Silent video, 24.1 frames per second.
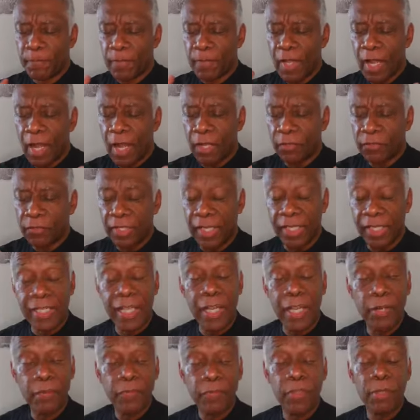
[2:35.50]
I'll take
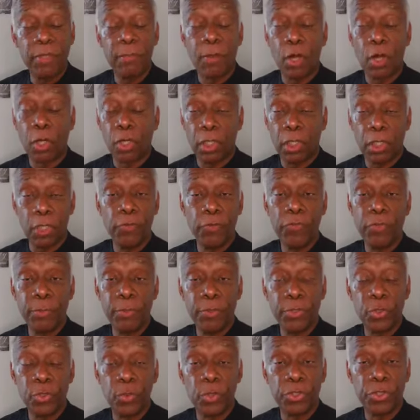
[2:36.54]
care of them. I'll clothe them
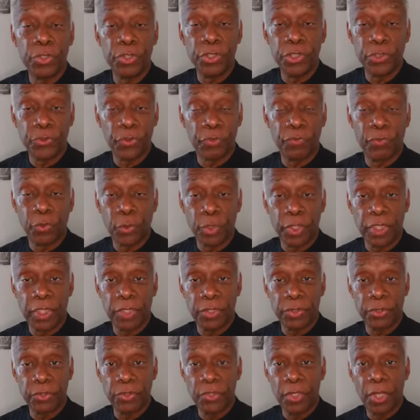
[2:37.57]
in the wilderness for 40
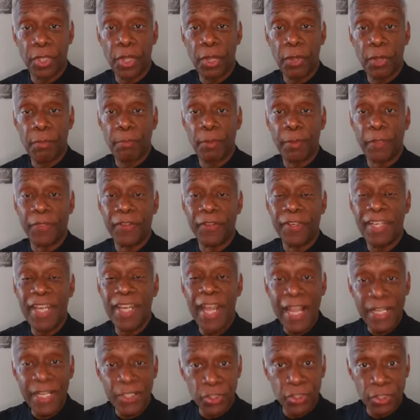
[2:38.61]
years. But the
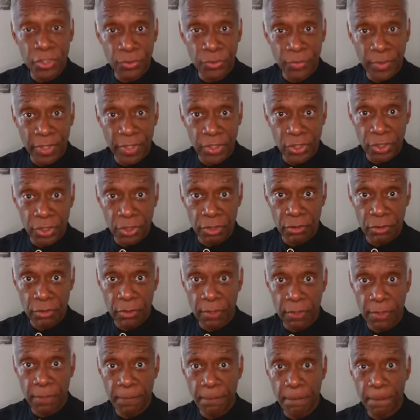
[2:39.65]
next generation
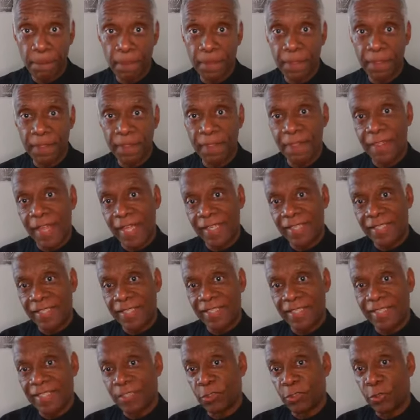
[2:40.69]
that
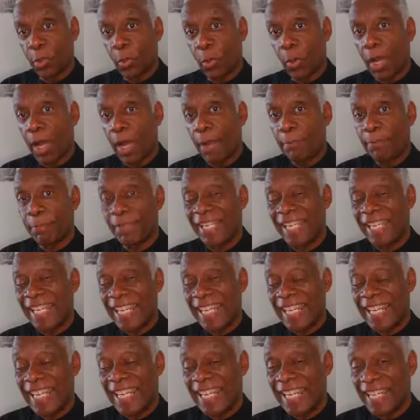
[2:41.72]
didn't grow up
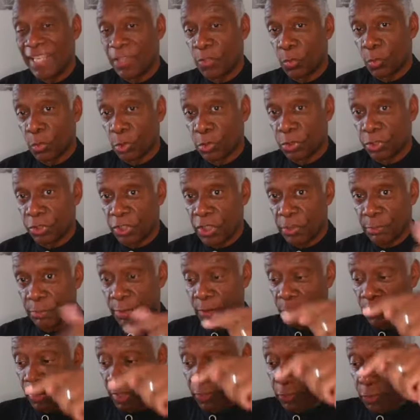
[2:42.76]
in the wilderness,
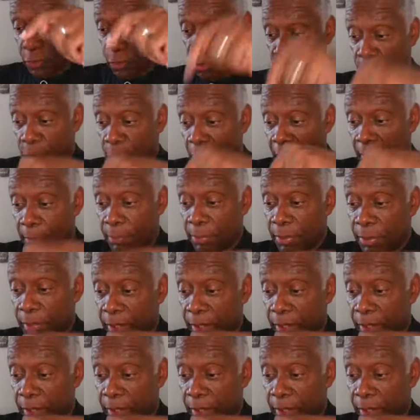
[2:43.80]
but rather grew up,